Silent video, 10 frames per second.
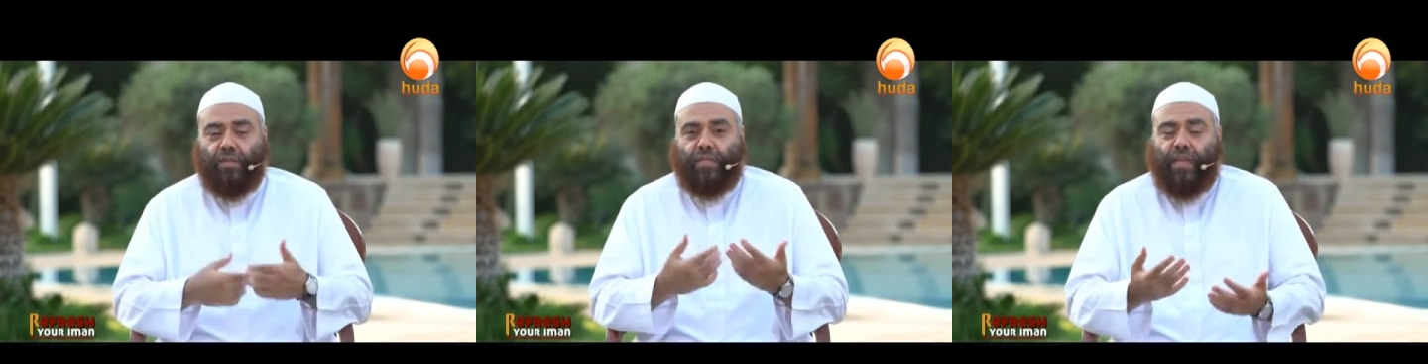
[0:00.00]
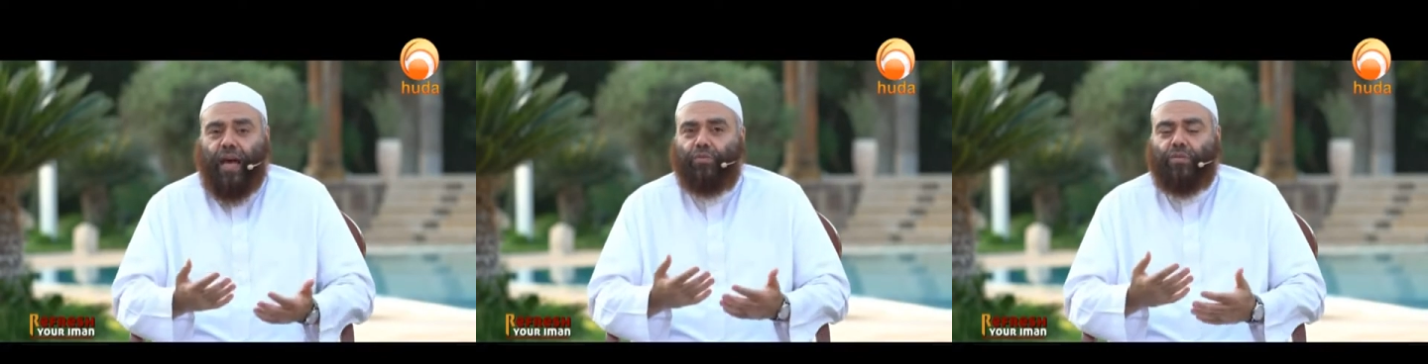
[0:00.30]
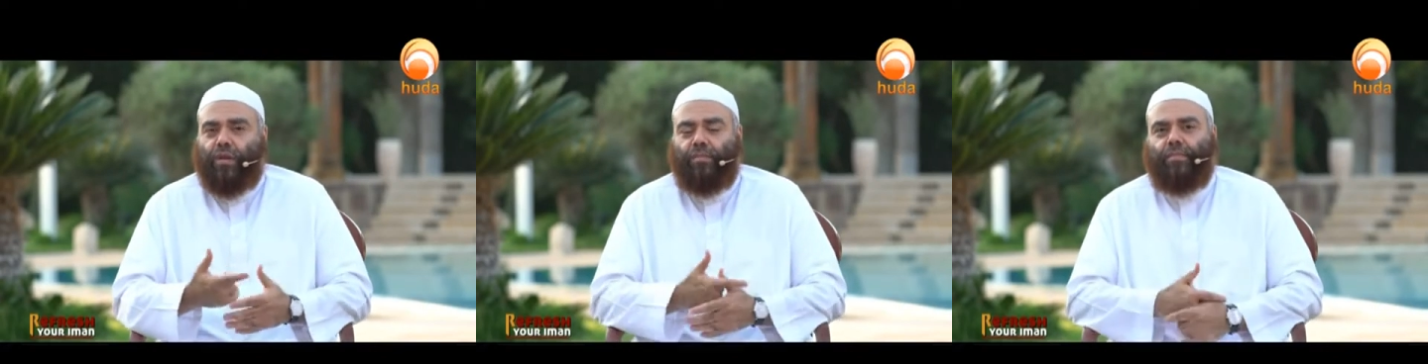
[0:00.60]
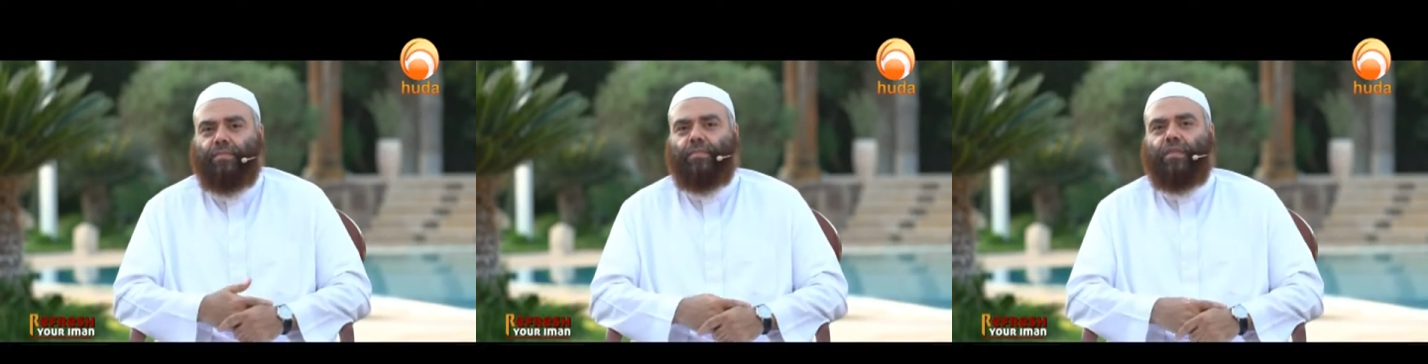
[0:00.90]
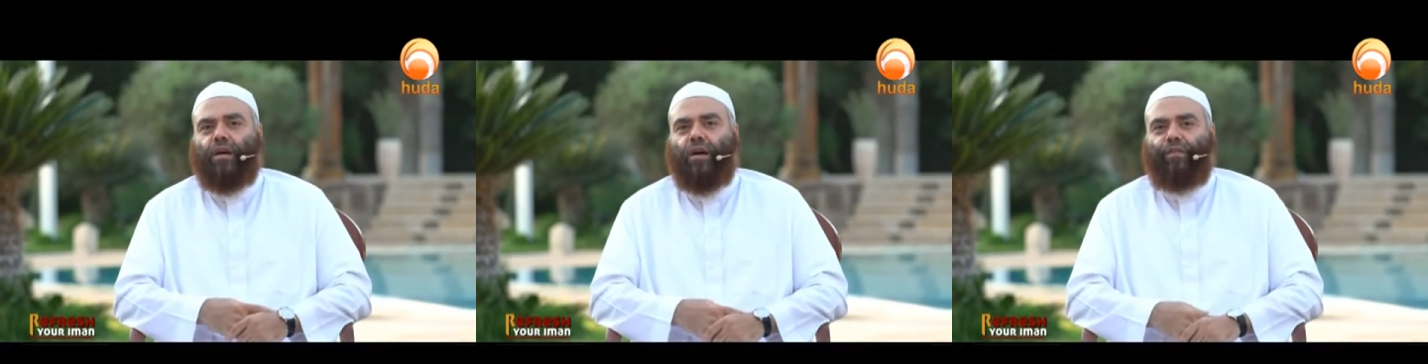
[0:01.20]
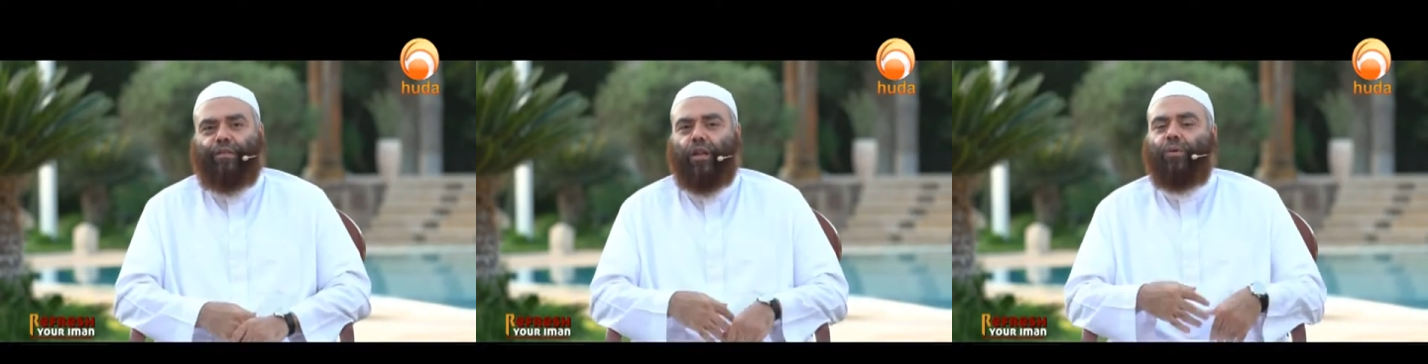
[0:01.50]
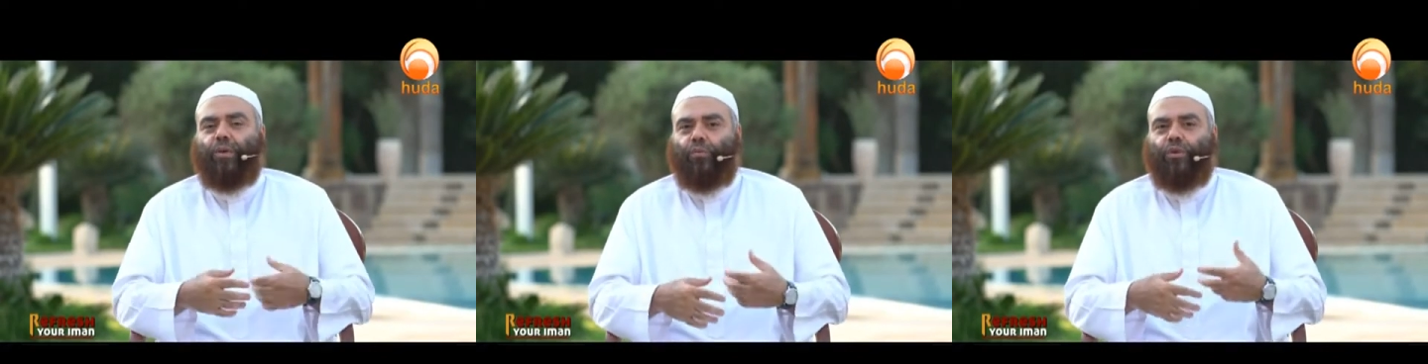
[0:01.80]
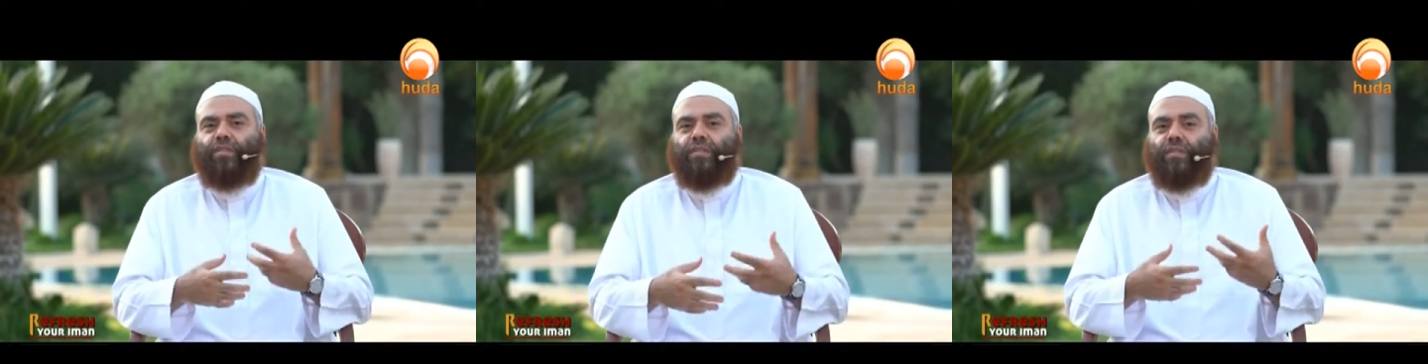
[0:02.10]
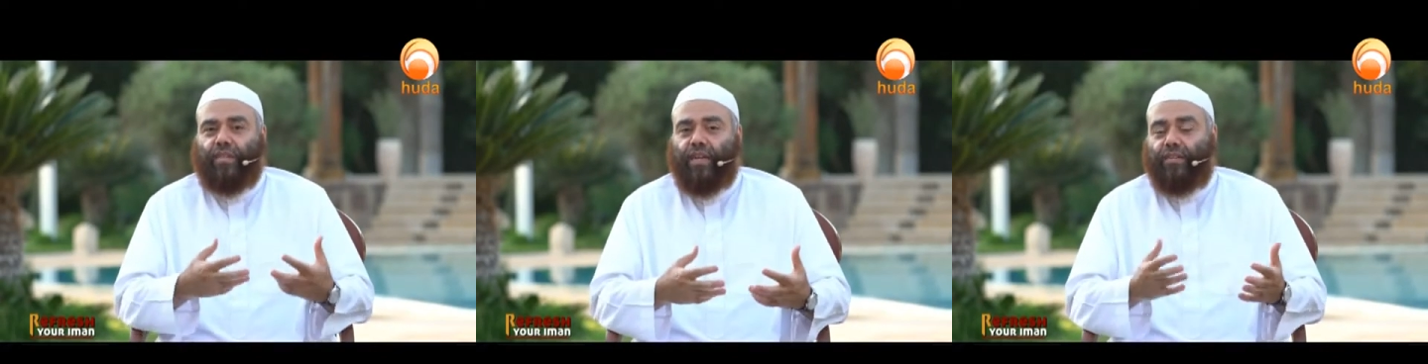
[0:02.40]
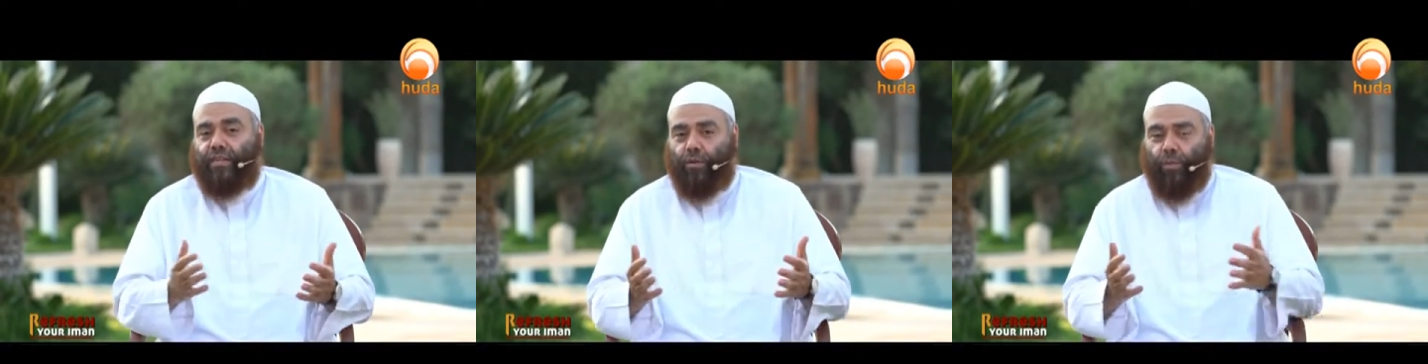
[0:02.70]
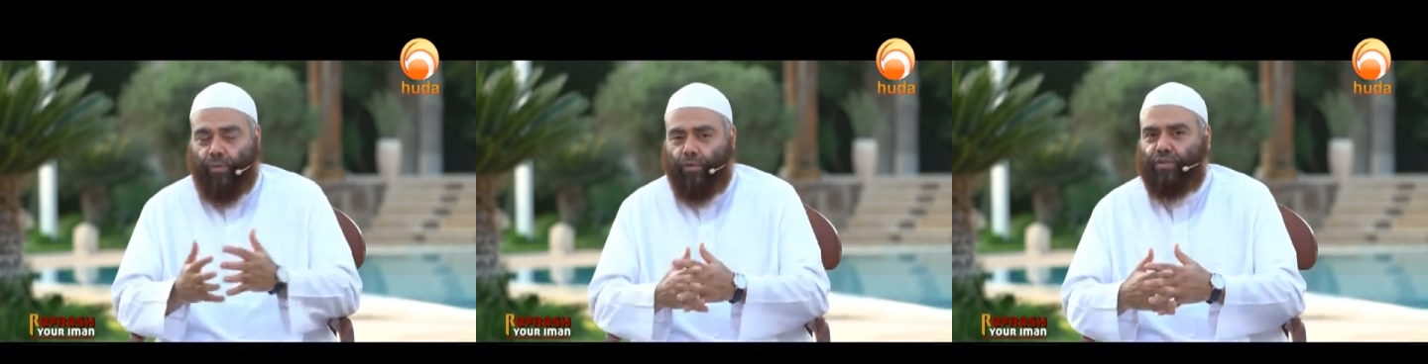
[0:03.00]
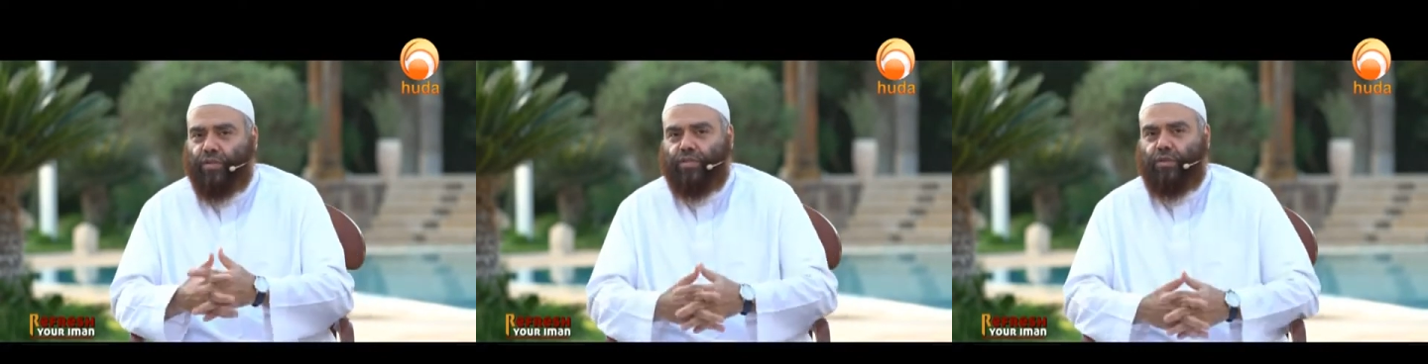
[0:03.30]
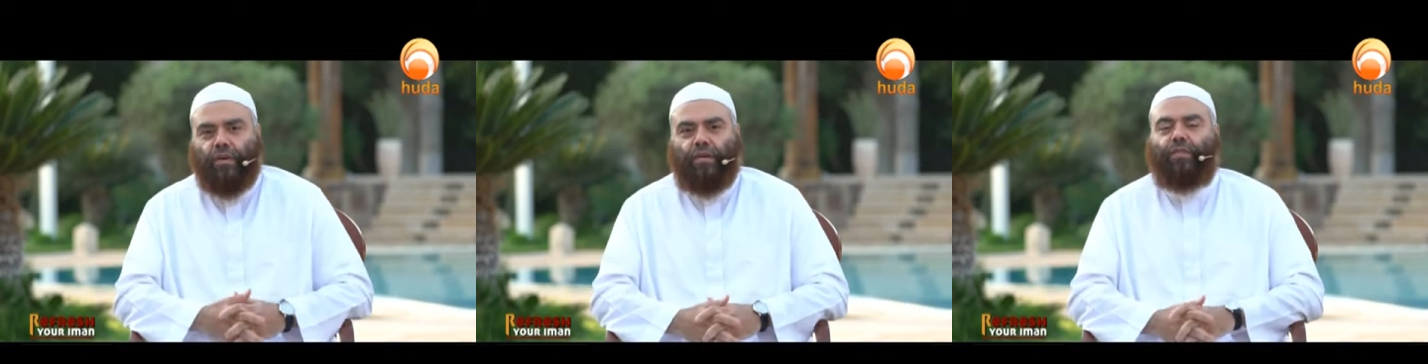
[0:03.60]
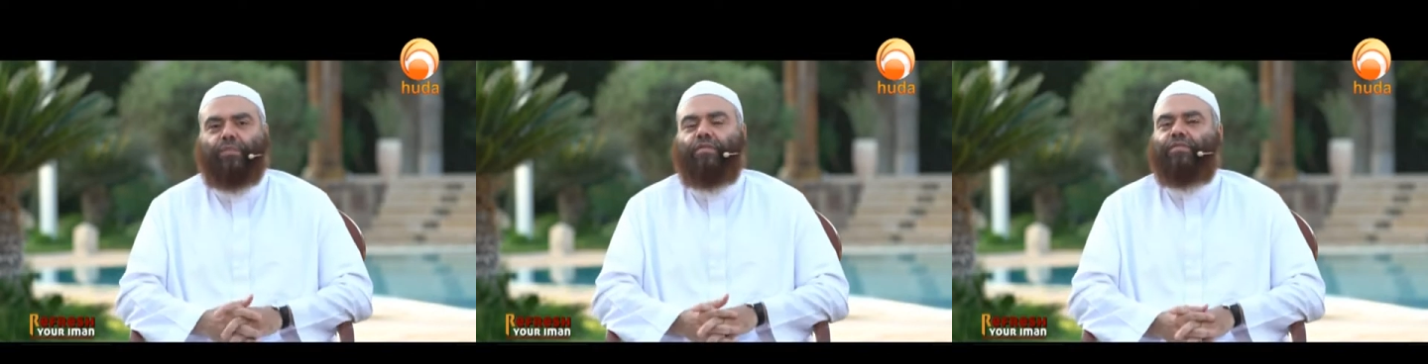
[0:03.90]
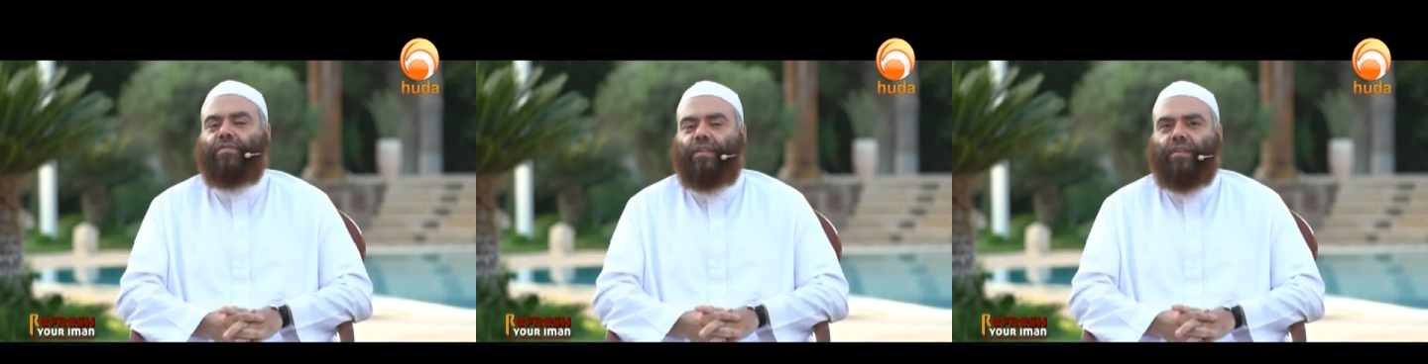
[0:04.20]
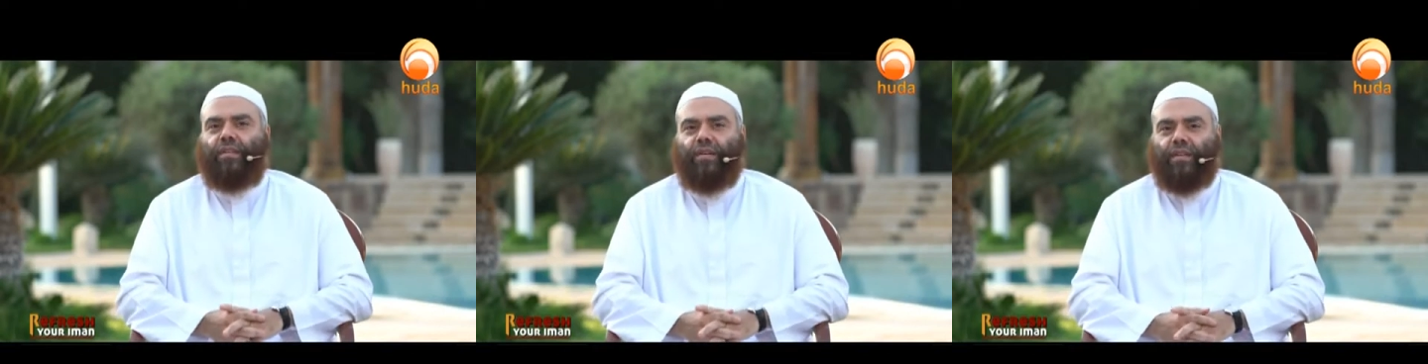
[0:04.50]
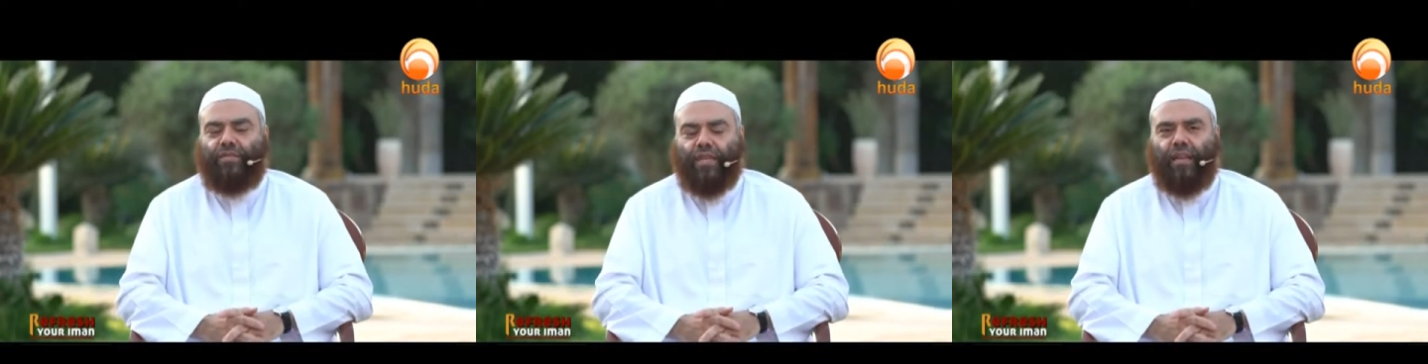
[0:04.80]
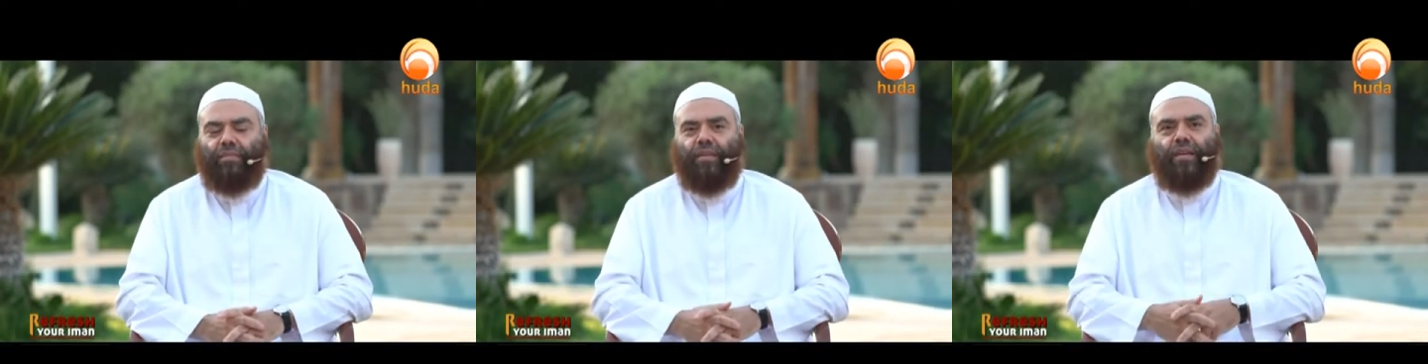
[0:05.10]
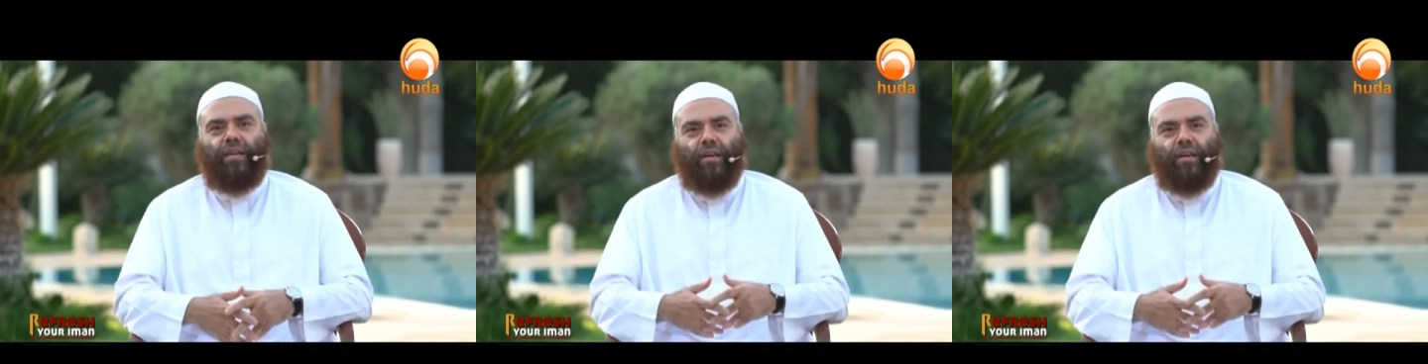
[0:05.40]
What's the outcome of following one's desires that opposes the way of the Prophet sallallahu